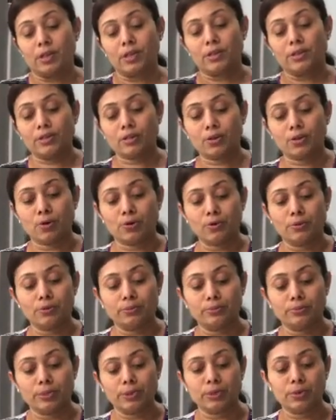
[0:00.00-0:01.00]

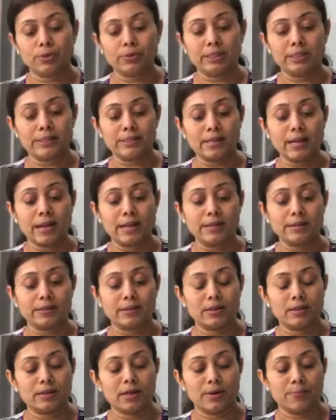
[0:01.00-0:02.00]
So these
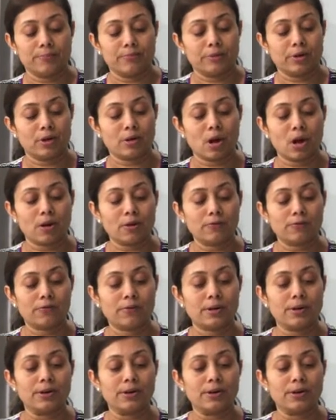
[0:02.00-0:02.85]
days a lot of